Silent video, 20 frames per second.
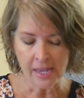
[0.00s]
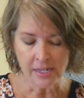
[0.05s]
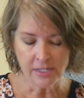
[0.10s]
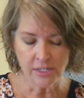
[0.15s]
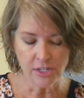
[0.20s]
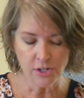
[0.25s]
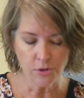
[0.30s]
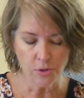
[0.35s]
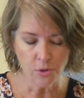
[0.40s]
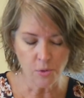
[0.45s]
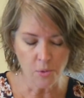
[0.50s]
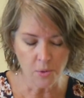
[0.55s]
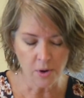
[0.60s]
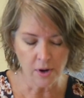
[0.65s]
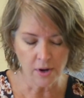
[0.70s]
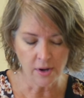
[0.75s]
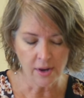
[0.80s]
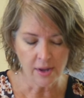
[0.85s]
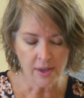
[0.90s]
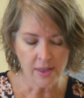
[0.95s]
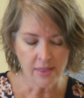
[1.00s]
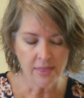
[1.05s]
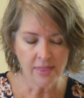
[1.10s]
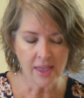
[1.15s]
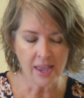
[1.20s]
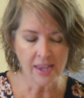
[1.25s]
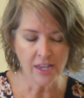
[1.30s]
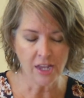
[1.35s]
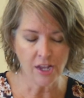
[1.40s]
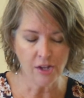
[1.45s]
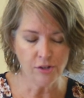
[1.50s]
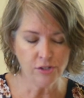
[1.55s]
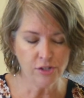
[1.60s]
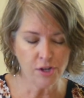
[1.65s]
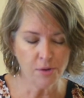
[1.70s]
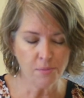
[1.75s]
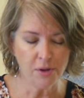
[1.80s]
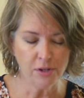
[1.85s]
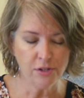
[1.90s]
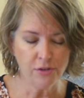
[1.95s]
Dear Lord, thank You
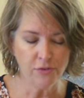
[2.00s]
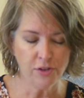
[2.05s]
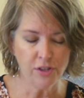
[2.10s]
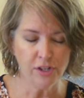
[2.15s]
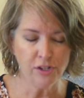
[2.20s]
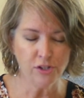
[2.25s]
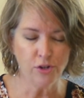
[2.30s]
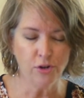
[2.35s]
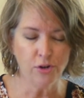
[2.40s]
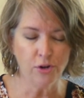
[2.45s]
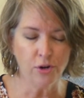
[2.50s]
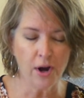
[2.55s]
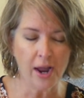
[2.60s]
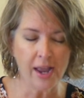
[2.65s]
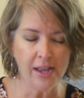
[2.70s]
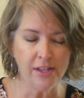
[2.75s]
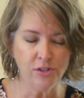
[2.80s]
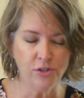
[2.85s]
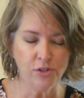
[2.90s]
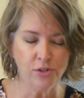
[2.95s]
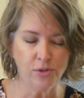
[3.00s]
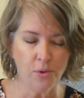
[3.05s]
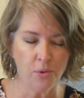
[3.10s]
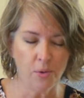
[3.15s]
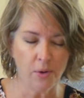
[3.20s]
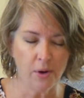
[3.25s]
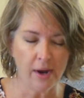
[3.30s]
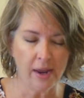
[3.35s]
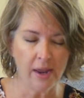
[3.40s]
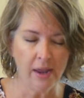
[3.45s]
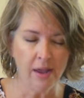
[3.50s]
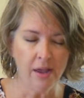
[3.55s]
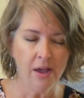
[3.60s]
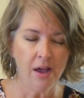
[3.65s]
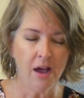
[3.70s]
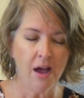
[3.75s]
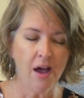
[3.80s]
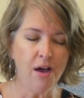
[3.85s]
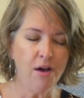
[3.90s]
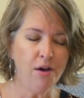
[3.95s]
so much for this great story.
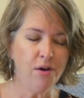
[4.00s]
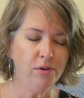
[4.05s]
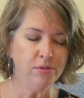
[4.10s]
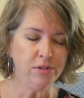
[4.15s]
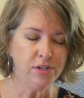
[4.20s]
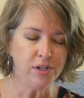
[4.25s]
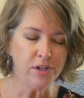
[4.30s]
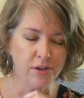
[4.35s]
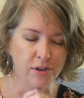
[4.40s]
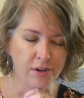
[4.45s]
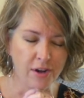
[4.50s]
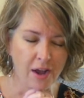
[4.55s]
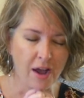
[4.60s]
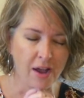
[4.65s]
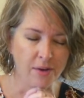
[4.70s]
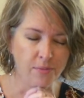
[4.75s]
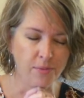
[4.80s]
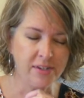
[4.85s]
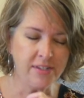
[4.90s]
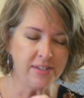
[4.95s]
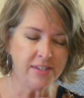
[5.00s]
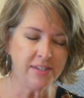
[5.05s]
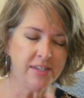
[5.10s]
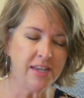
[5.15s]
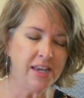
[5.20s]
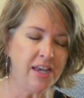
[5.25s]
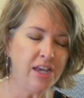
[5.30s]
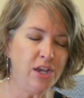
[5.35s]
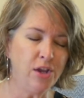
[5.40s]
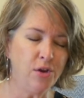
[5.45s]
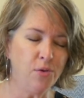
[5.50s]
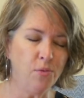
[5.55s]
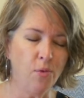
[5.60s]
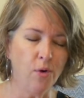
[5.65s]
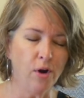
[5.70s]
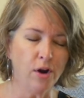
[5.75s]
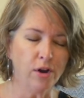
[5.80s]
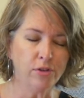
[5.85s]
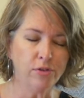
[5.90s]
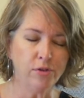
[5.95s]
Oh, dear God, we see You
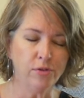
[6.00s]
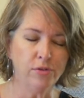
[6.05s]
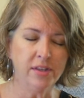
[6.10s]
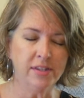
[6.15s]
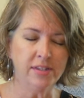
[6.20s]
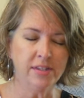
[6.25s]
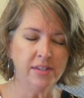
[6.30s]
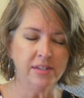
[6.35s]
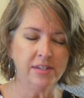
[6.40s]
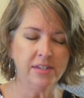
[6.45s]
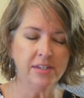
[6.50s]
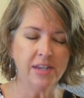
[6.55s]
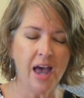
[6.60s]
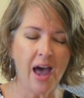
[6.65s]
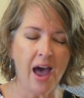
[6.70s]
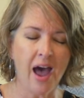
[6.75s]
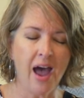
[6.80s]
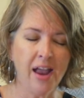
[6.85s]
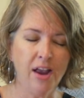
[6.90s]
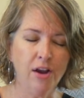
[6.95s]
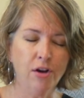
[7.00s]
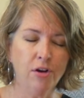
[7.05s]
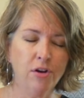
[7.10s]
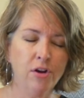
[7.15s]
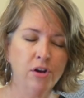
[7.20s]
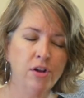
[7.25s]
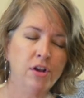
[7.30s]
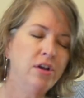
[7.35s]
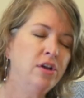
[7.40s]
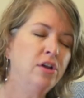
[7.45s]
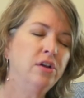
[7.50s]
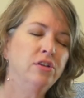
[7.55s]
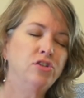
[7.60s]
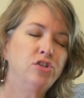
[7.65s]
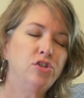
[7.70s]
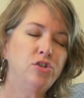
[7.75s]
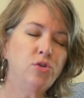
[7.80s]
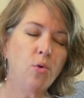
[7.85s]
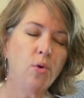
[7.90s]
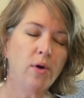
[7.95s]
work through this entire
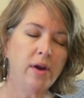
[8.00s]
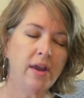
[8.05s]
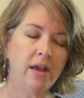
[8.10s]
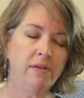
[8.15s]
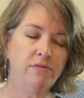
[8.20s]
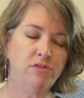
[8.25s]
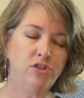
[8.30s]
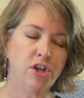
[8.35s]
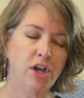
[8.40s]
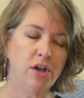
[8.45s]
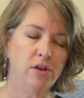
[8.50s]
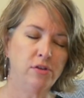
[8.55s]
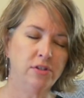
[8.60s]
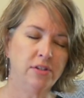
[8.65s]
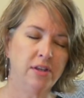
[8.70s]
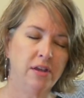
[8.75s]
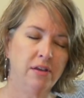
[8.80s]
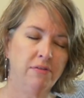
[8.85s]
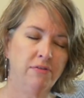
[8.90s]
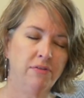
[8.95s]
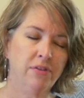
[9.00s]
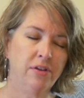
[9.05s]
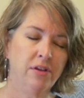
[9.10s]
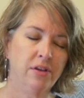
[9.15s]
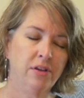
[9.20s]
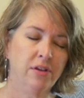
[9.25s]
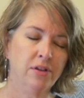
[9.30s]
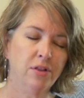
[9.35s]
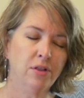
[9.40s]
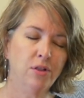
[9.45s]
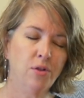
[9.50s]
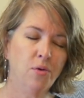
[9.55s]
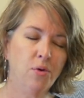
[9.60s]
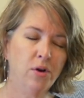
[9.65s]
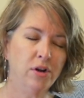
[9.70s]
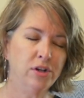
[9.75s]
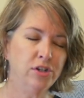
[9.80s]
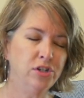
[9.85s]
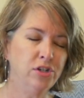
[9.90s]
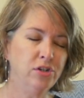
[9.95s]
story of Joseph.
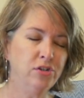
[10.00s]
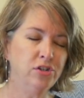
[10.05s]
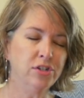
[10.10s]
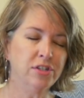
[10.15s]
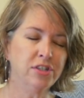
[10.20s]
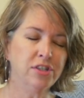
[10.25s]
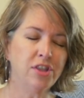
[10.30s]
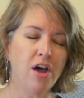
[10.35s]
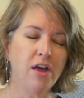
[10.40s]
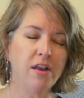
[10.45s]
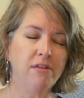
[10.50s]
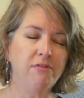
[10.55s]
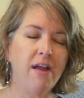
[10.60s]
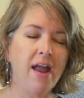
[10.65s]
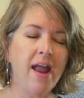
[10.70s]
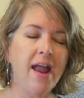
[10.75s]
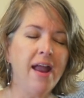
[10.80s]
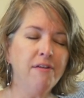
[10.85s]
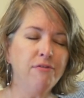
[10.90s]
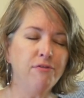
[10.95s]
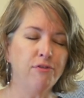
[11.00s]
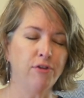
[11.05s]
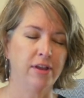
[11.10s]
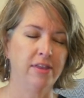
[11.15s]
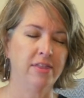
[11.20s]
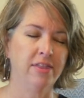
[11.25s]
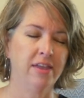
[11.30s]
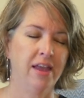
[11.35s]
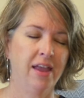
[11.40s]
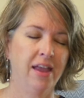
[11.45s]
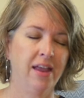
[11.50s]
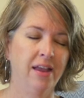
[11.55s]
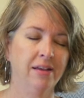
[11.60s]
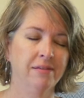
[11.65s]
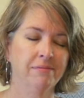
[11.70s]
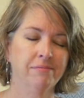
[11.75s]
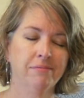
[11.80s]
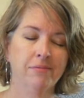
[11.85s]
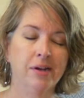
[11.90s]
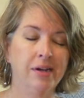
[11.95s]
Lord, You just thought of
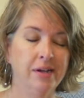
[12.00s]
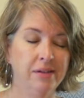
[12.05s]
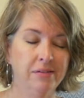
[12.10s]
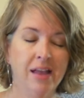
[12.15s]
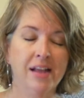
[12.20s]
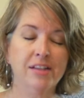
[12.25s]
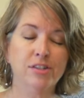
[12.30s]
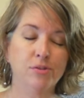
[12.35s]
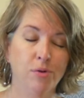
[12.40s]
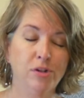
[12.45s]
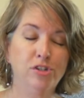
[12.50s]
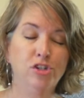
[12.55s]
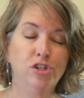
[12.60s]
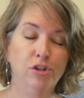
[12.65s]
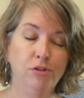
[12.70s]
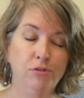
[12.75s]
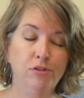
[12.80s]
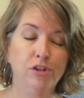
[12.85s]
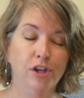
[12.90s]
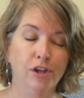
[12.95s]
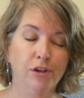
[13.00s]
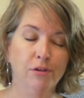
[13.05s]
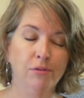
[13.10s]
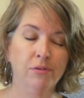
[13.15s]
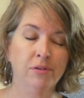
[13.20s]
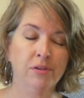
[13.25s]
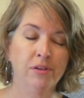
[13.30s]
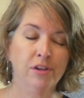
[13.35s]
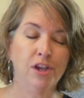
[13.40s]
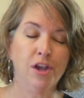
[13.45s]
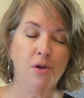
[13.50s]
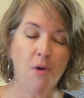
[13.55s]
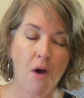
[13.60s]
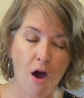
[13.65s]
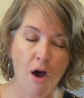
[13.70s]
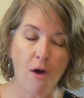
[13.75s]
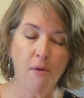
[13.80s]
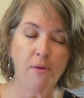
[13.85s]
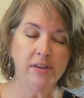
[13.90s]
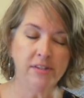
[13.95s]
everything. Well, that's what You do. You
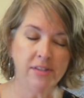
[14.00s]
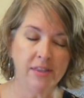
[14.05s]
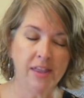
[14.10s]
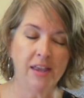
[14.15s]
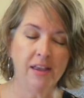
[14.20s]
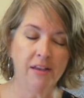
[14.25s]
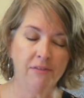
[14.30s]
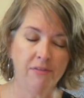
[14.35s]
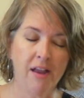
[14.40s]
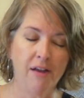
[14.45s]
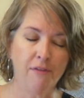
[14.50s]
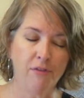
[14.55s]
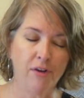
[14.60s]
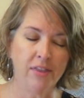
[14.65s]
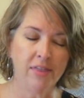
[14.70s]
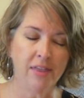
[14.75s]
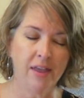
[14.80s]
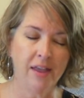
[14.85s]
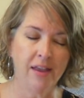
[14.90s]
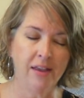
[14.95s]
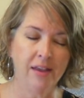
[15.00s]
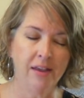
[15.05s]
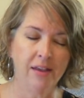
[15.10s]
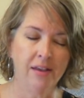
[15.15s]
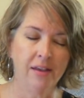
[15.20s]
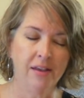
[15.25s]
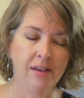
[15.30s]
always think of everything.